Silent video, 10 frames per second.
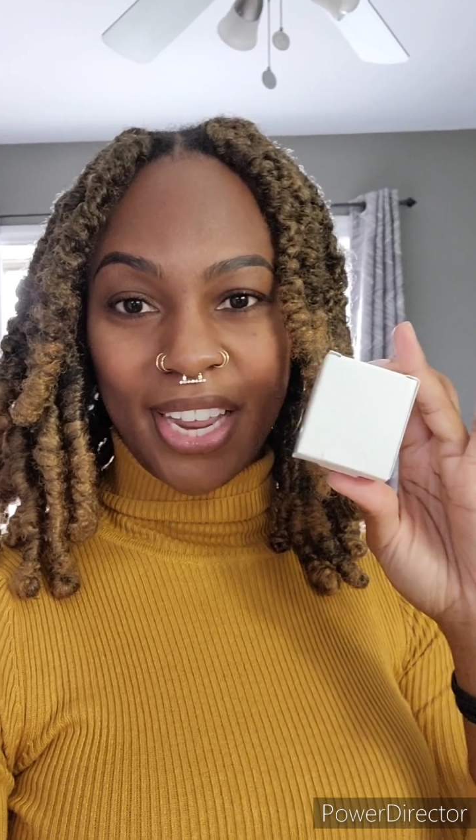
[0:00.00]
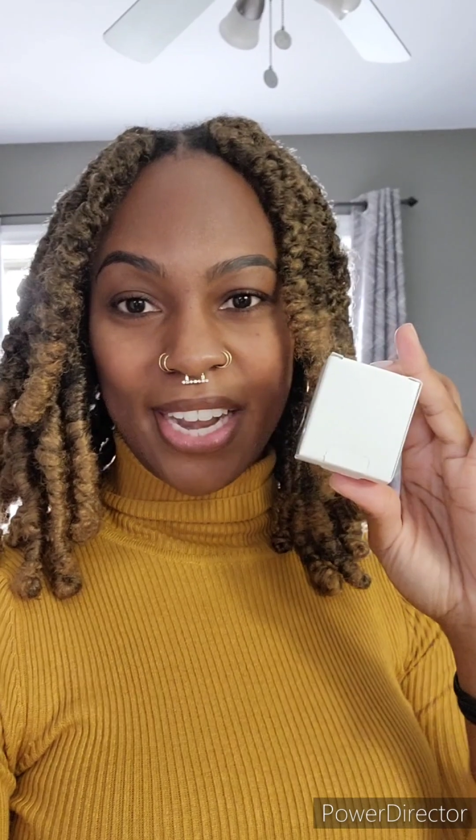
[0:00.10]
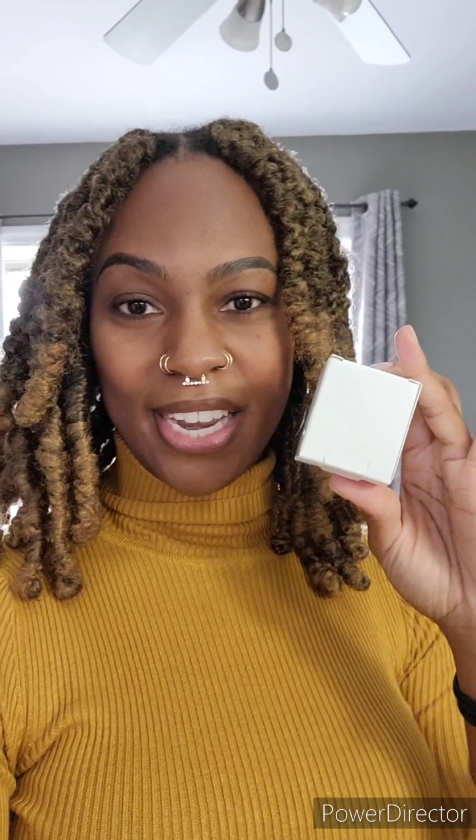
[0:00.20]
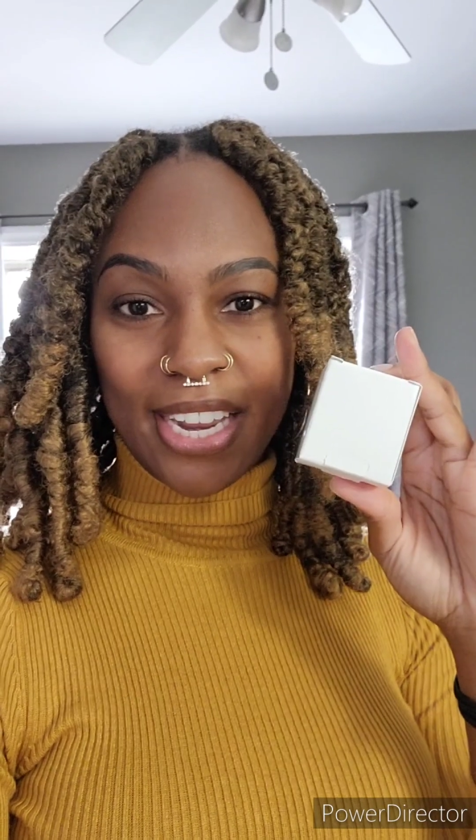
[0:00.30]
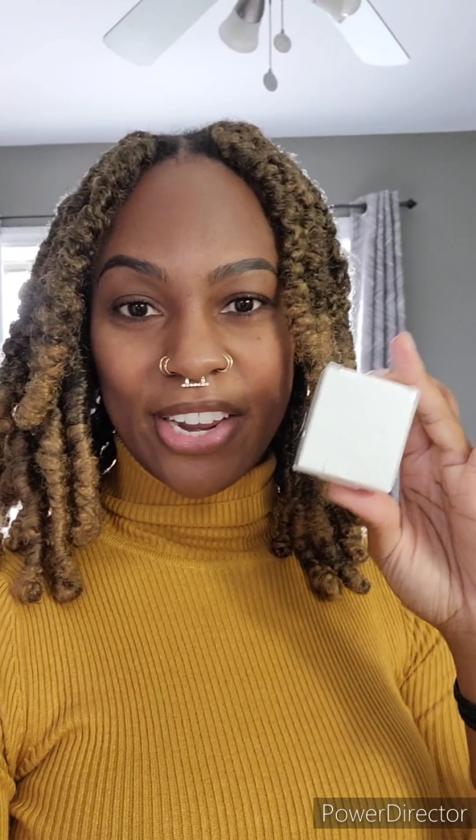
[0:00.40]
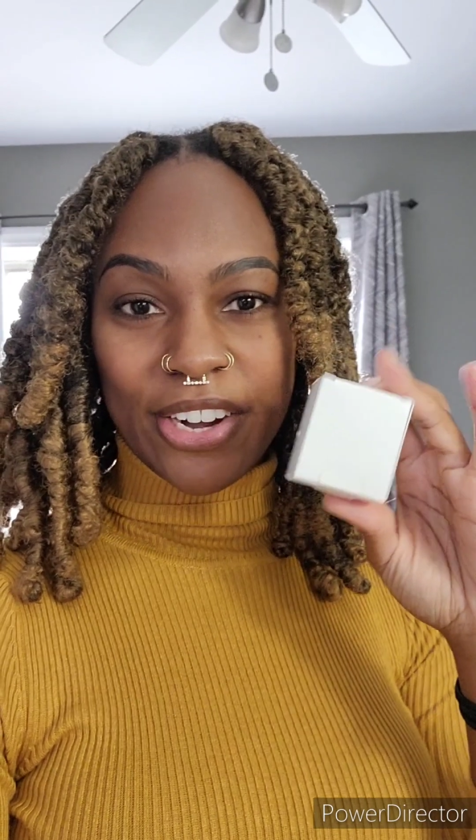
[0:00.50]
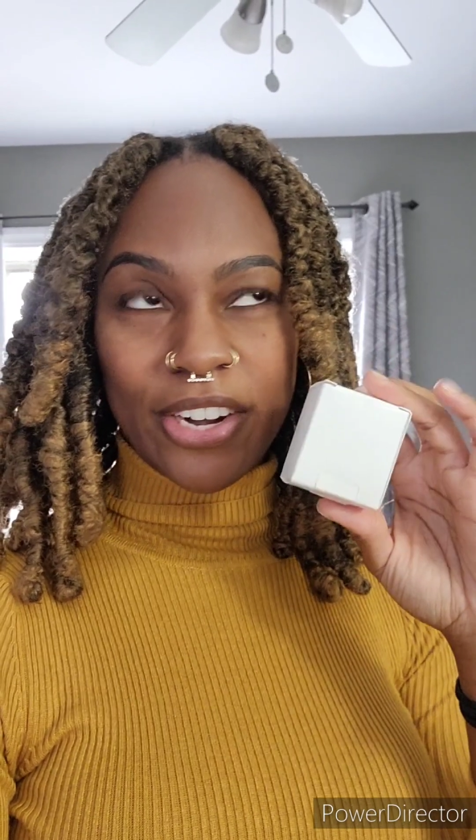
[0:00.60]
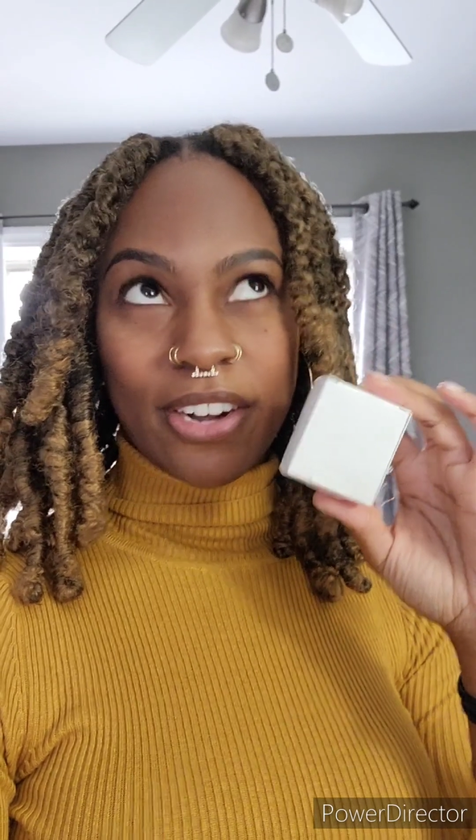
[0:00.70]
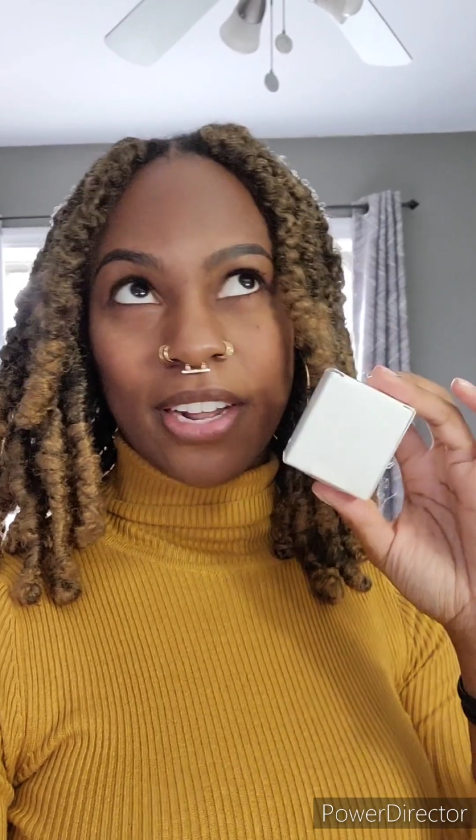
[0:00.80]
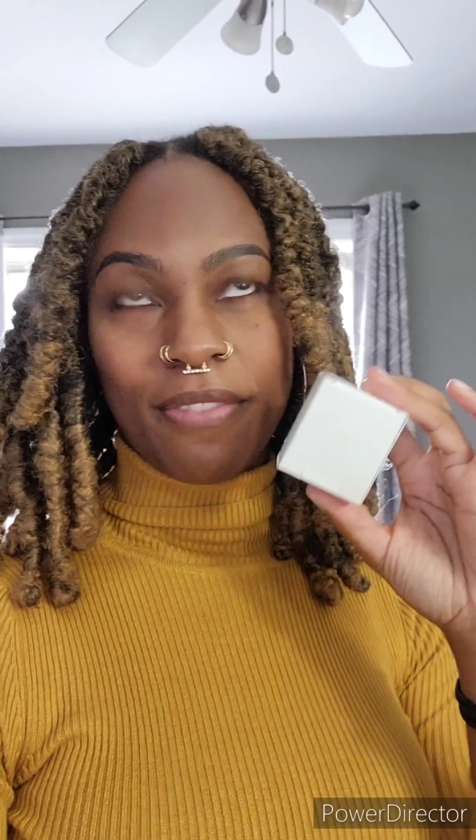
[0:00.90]
in
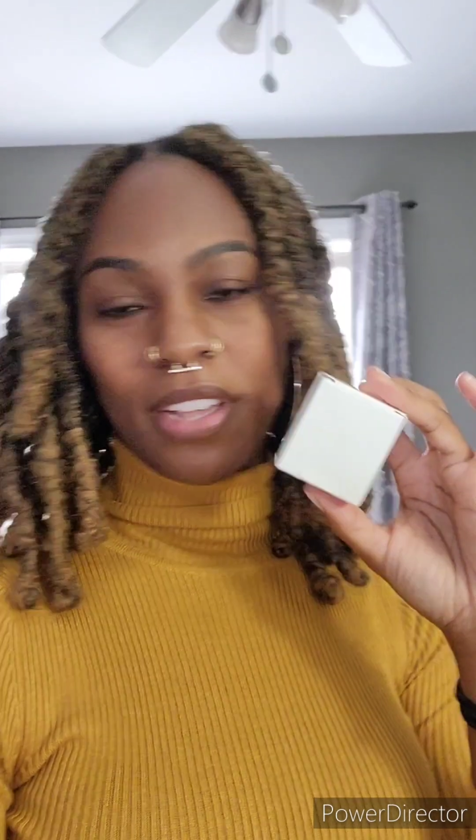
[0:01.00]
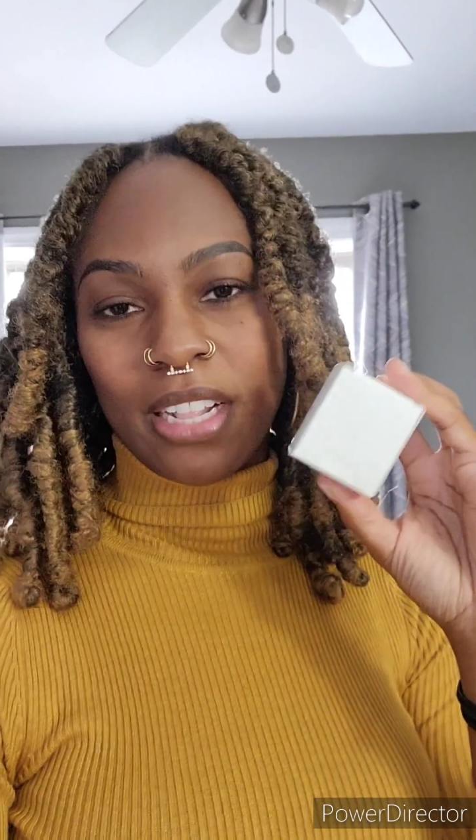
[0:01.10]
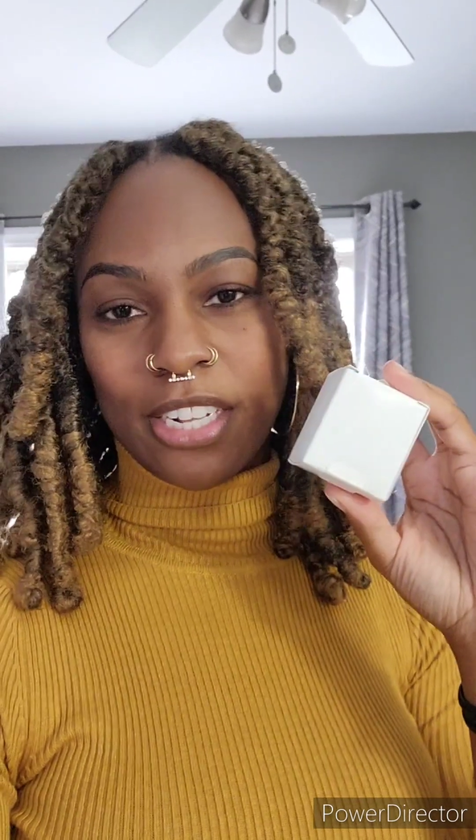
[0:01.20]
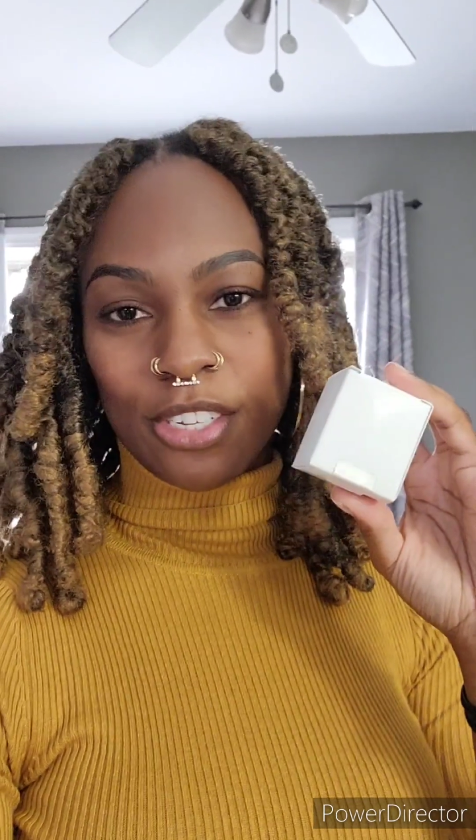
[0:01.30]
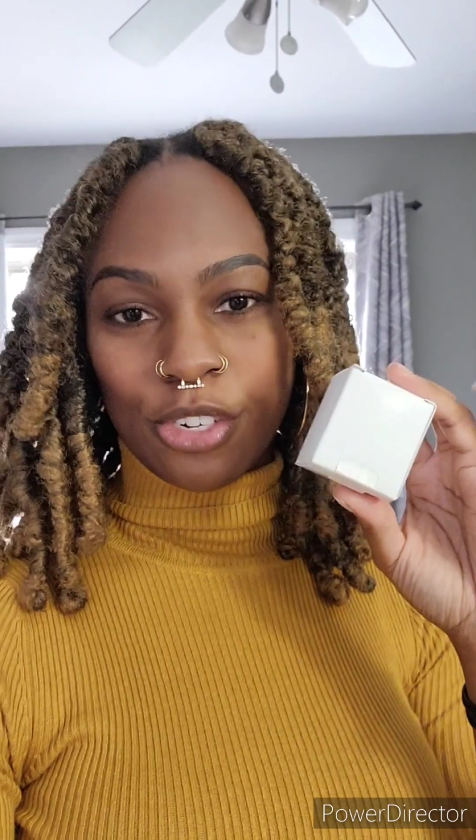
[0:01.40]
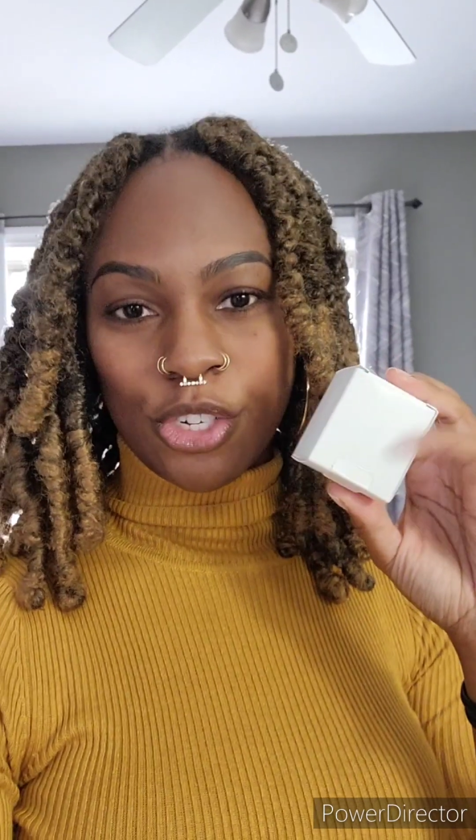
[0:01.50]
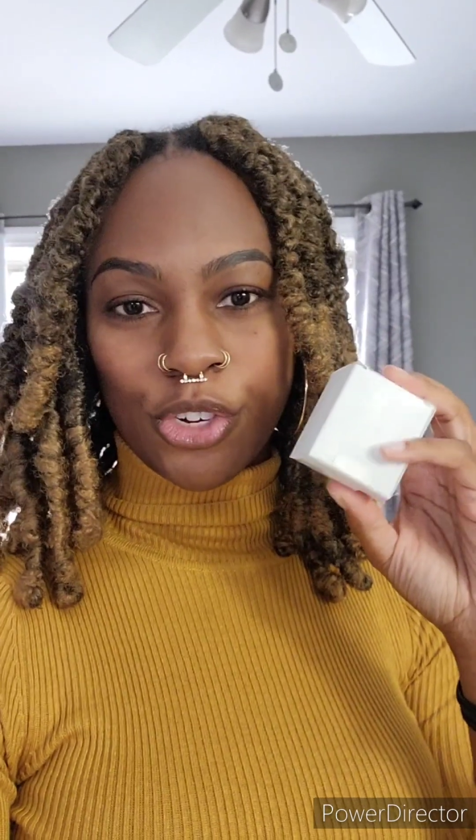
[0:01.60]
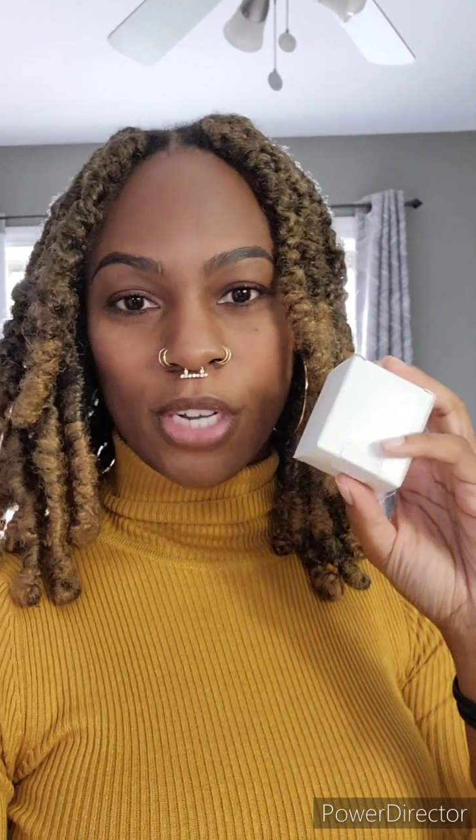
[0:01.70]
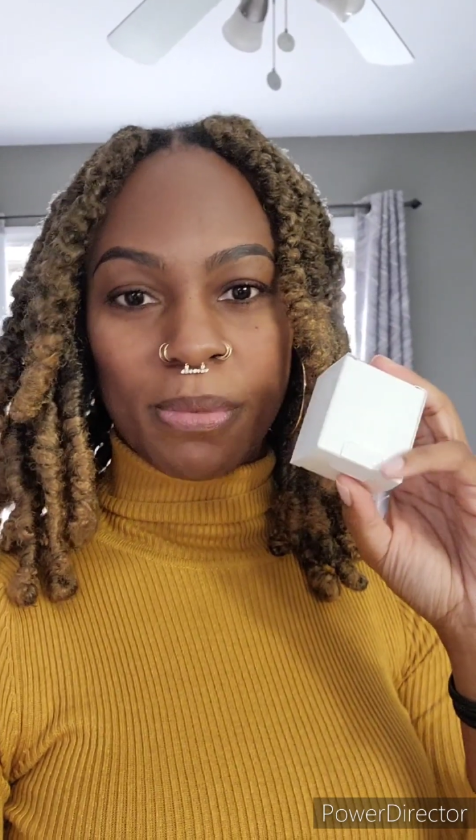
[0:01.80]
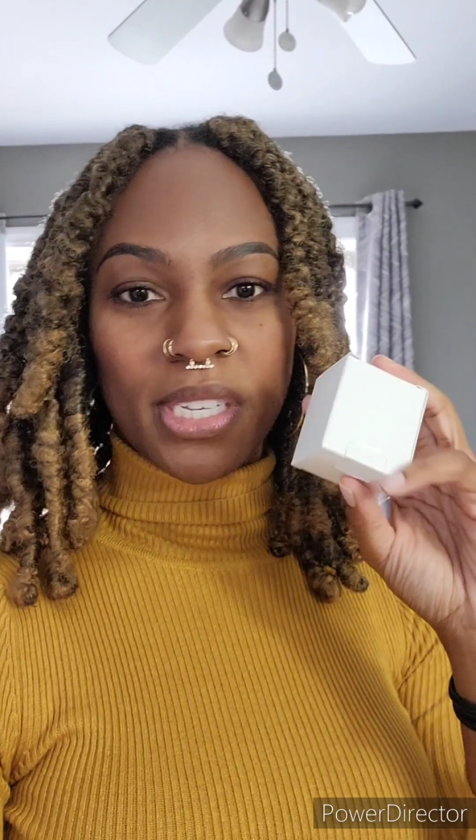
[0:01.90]
here of the cleanser
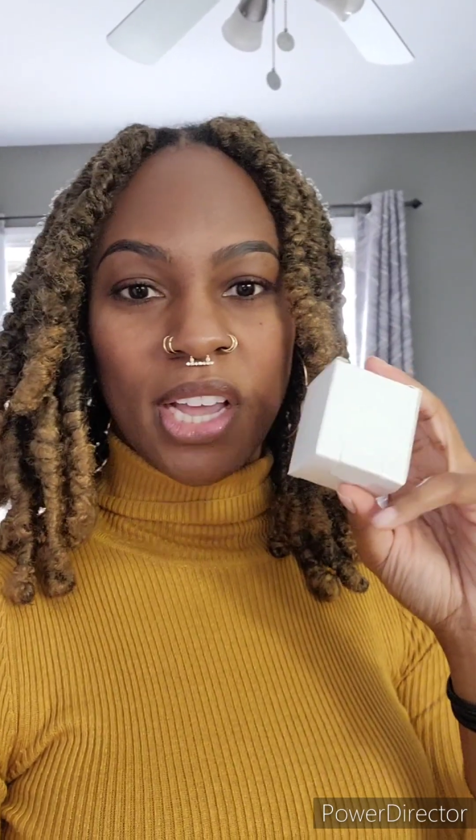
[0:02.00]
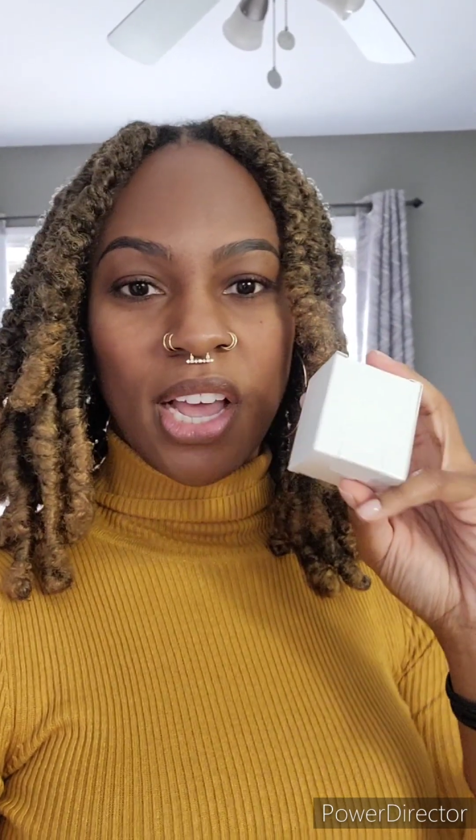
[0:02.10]
strips.